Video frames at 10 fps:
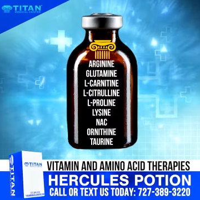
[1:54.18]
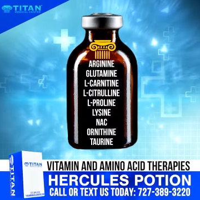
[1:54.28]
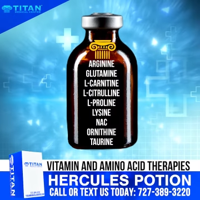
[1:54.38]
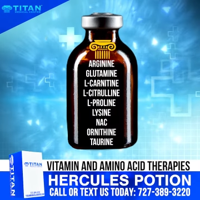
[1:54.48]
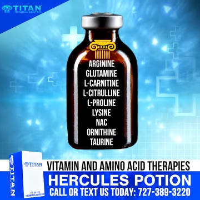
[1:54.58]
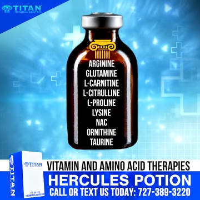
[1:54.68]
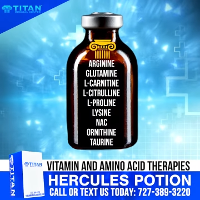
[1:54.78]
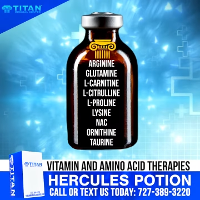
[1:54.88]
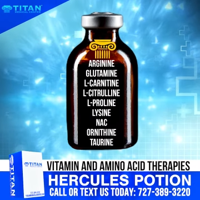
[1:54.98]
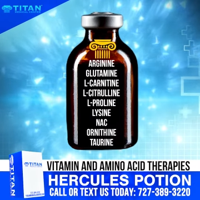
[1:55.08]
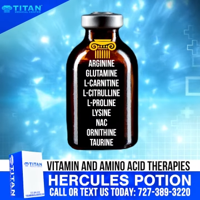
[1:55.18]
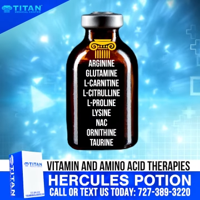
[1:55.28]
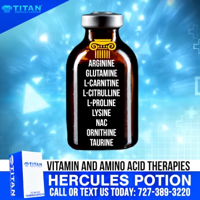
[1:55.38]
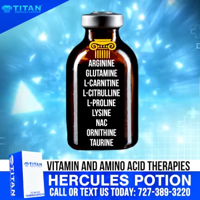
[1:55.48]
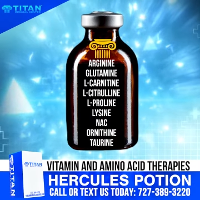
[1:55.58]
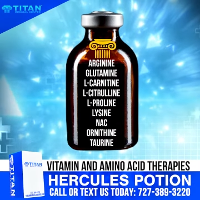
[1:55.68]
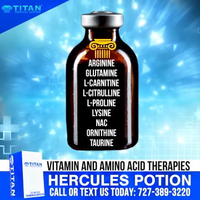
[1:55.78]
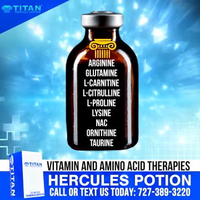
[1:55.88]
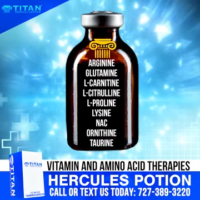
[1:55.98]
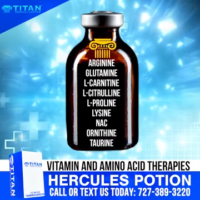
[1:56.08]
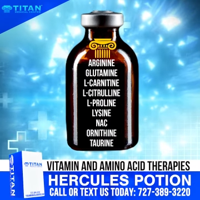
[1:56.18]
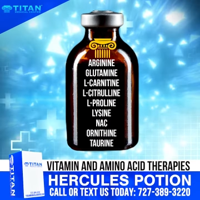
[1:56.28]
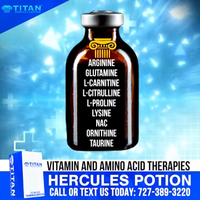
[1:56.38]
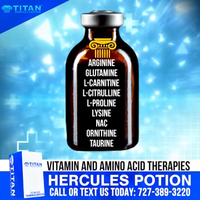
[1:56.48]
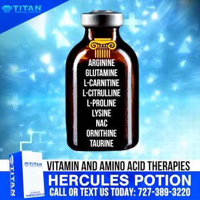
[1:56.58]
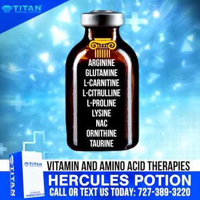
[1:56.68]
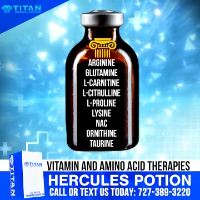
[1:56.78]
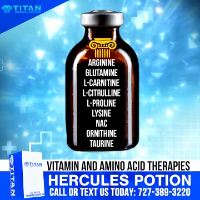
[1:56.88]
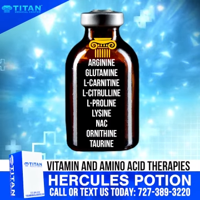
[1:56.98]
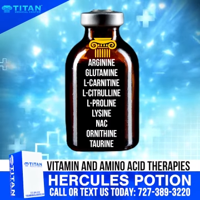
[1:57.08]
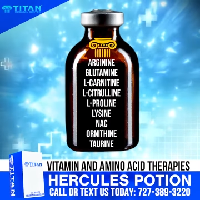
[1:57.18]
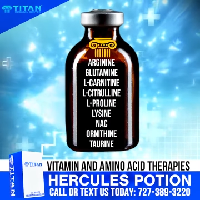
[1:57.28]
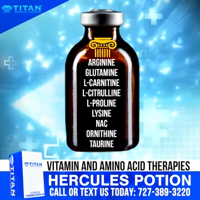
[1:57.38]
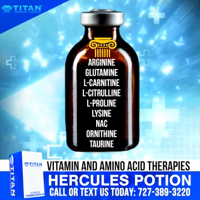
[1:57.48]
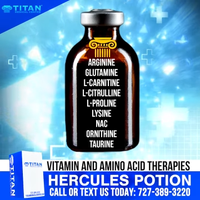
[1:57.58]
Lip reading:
[unreadable: no face in view]